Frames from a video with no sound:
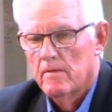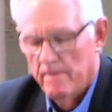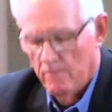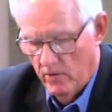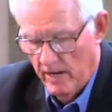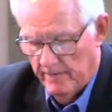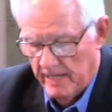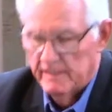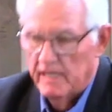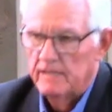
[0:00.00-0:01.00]
why
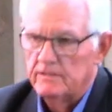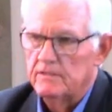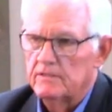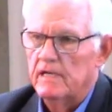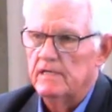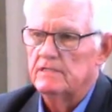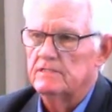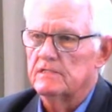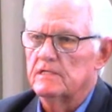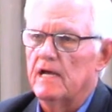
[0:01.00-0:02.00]
my dad took that as
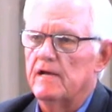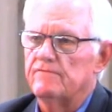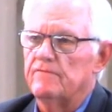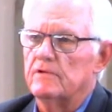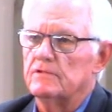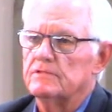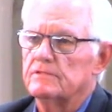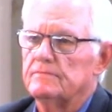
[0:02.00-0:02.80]
his life verse.